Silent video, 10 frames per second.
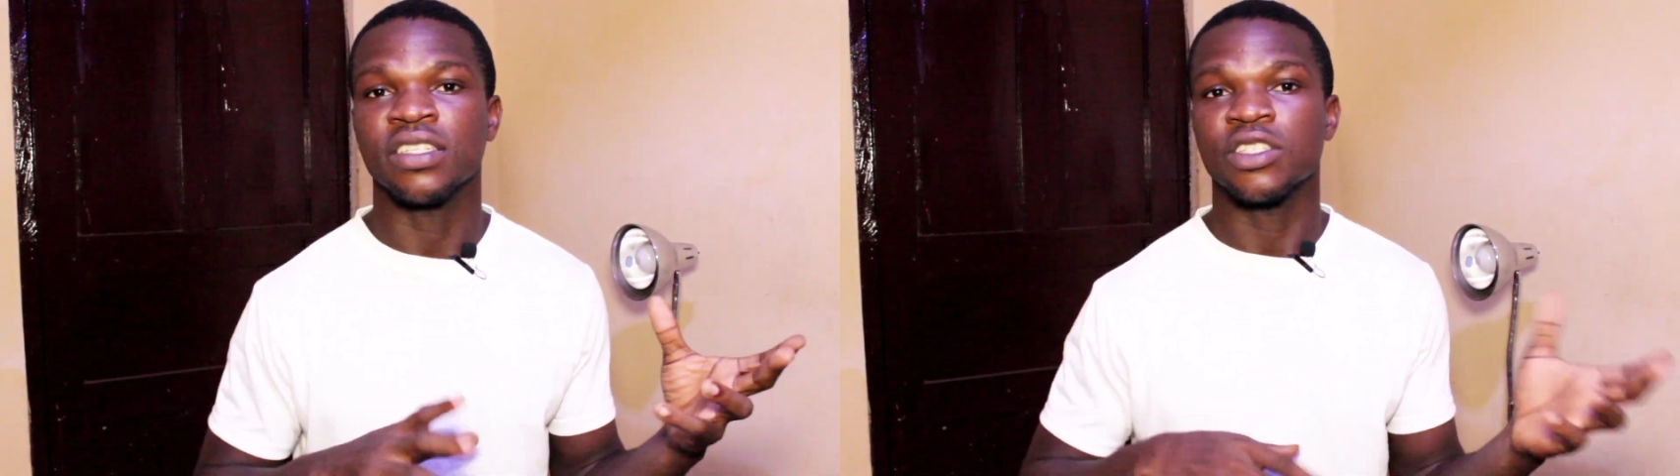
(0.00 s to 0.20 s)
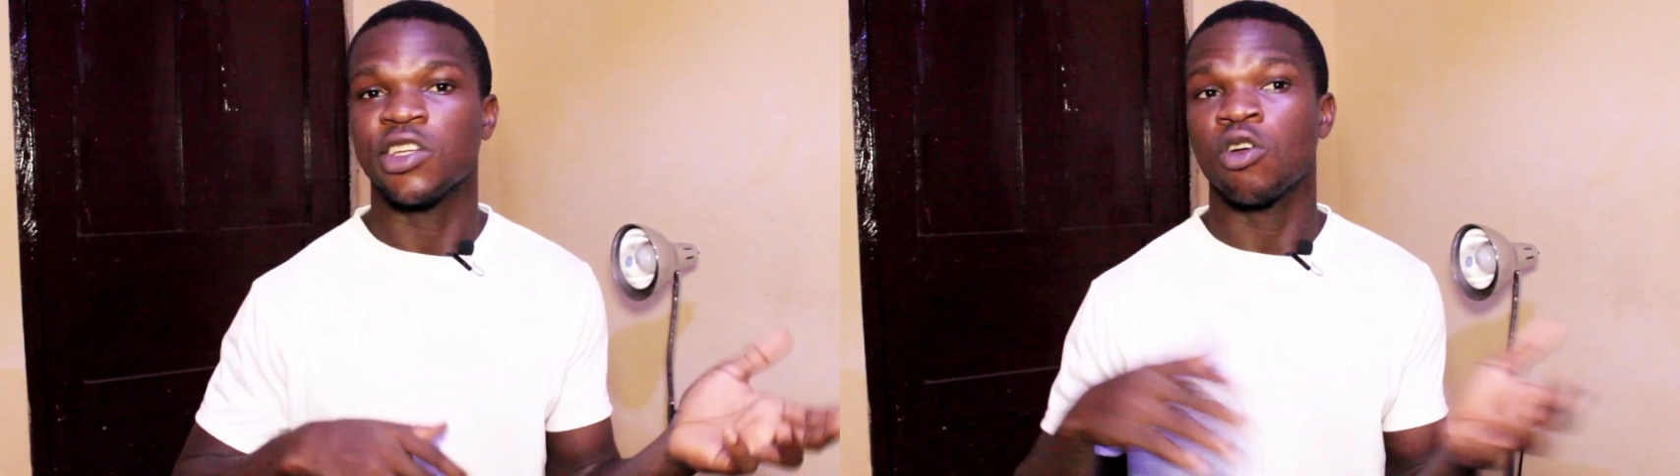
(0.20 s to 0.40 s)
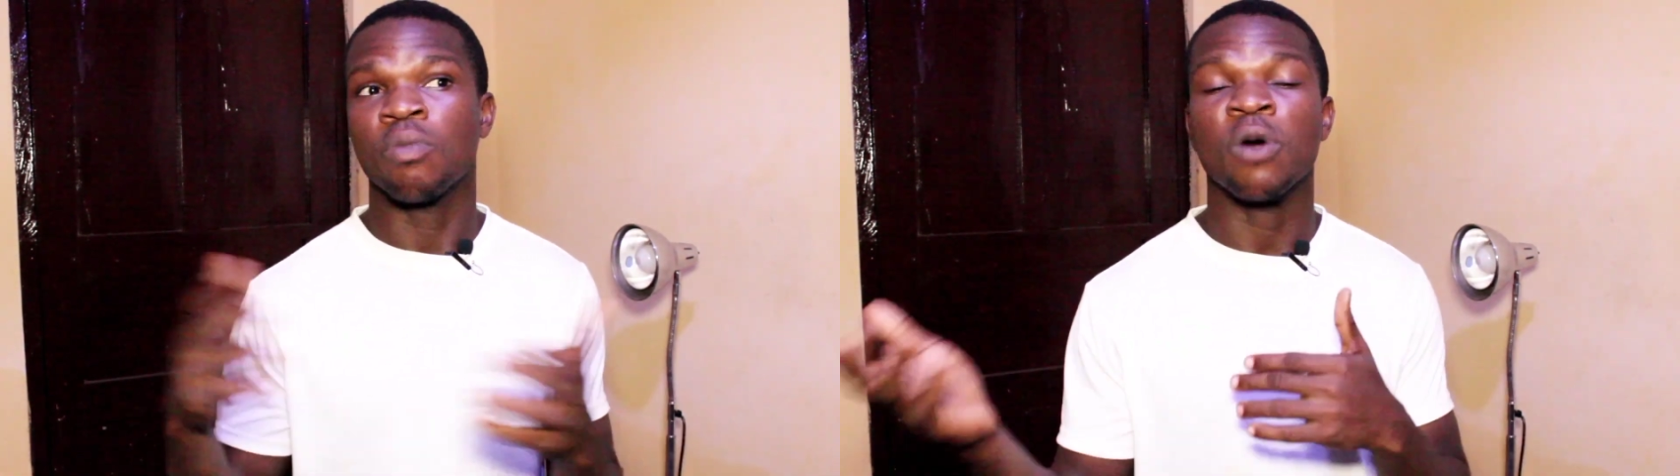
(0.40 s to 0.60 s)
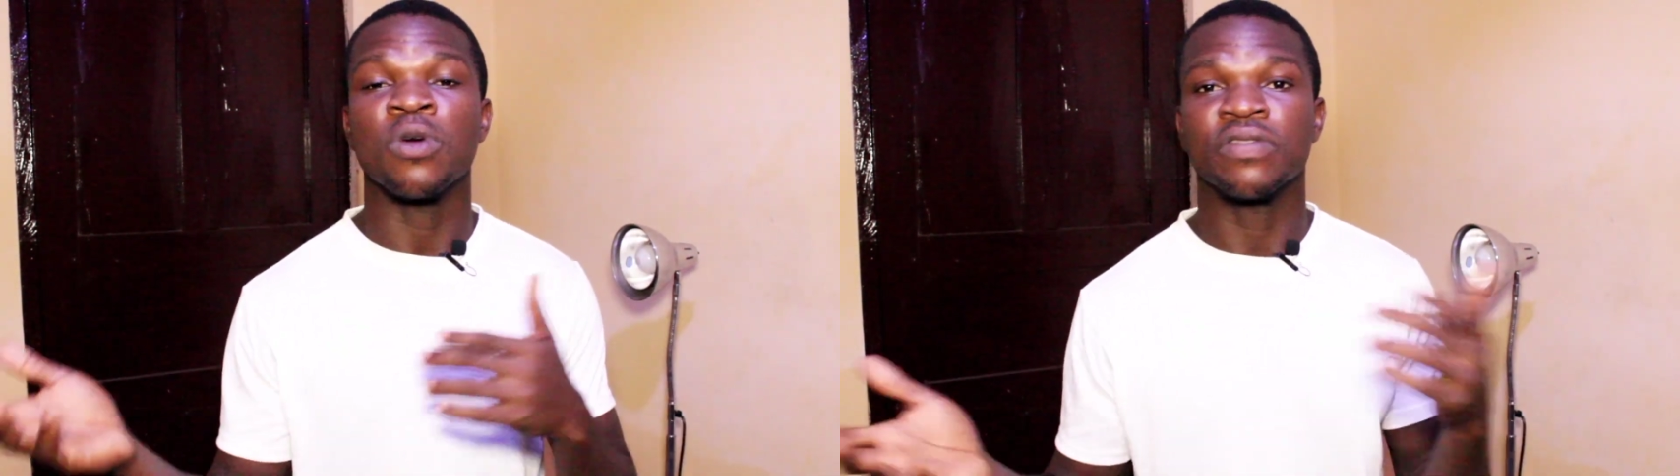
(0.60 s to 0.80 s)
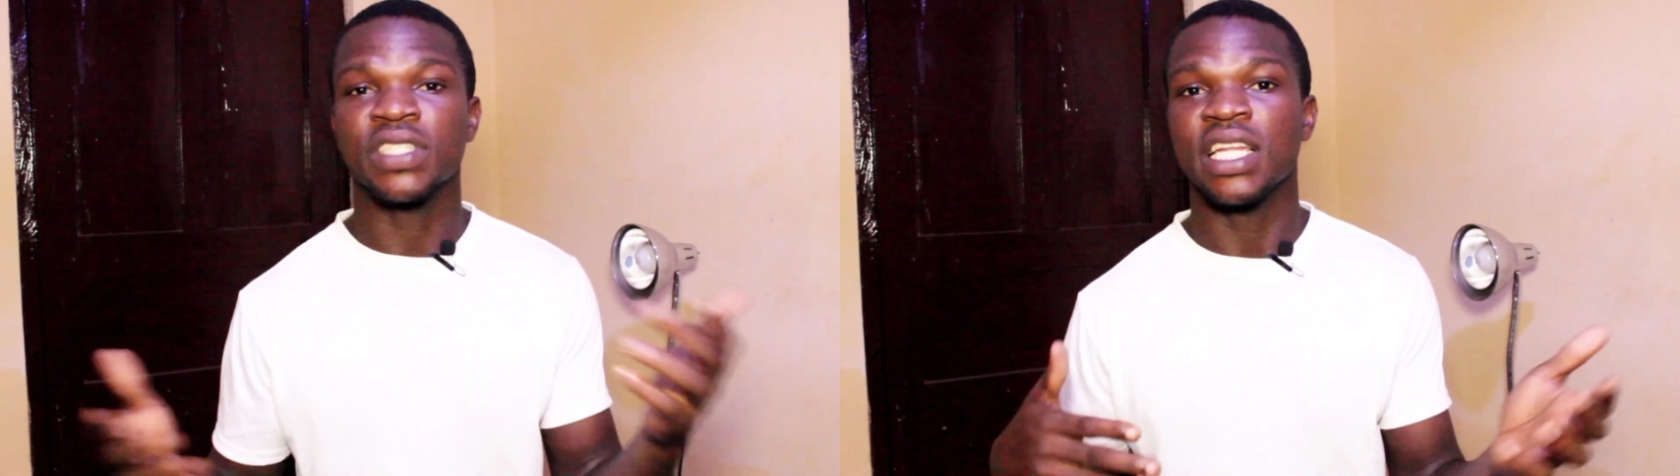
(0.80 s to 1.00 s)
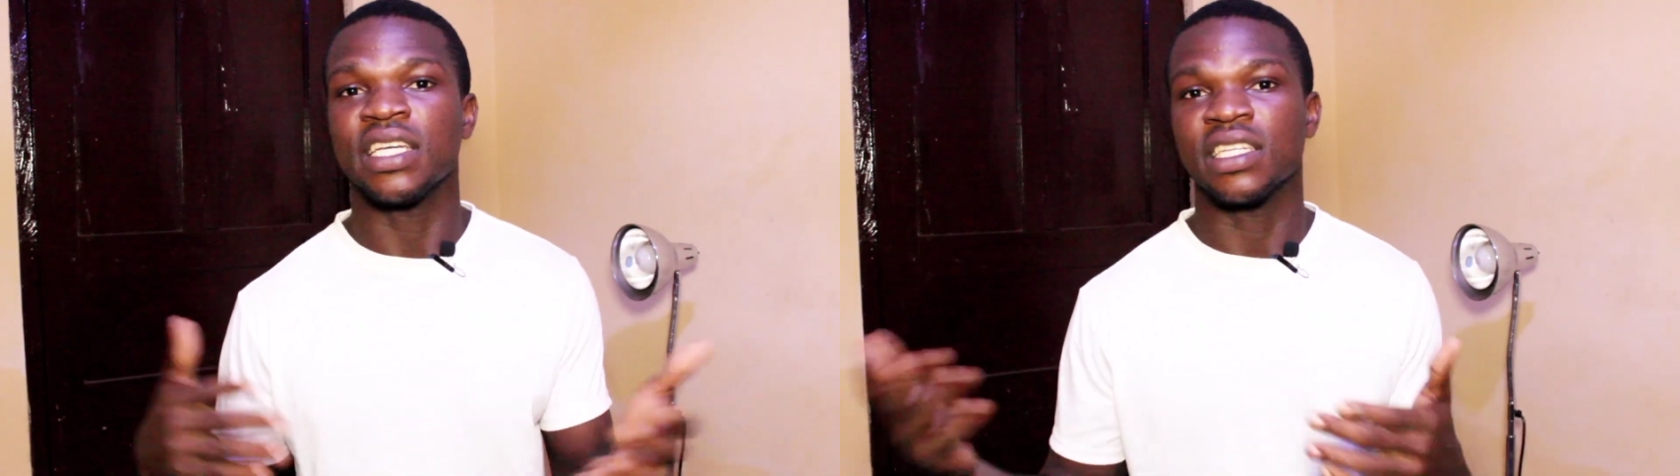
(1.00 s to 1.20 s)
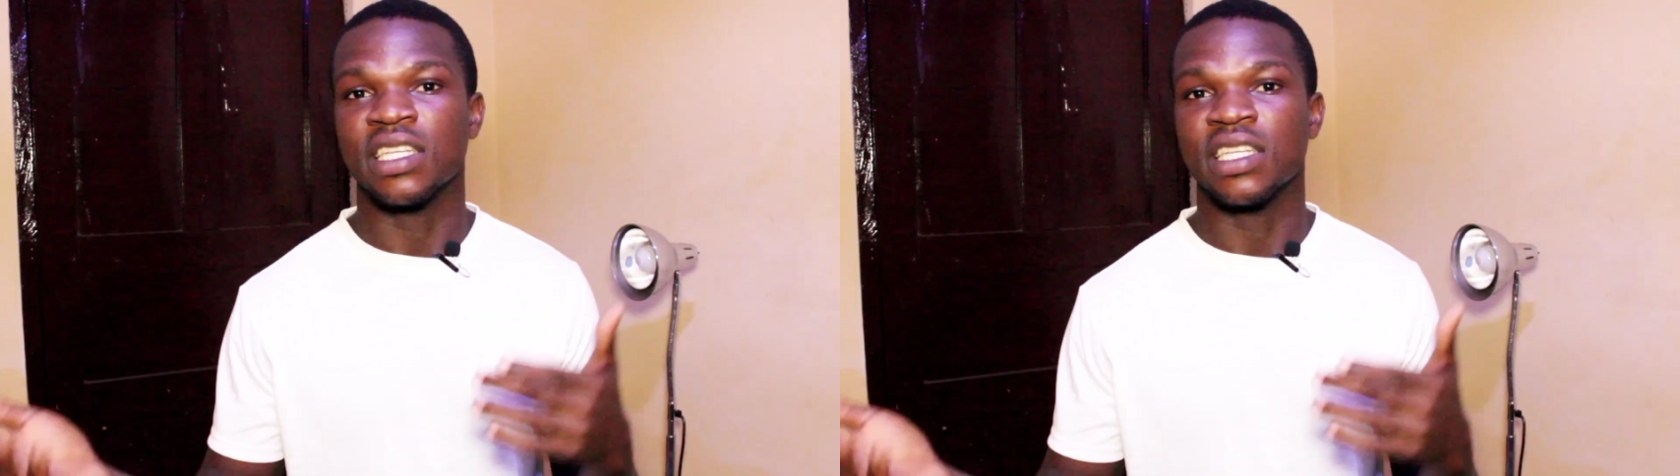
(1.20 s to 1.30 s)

the normal way of selling,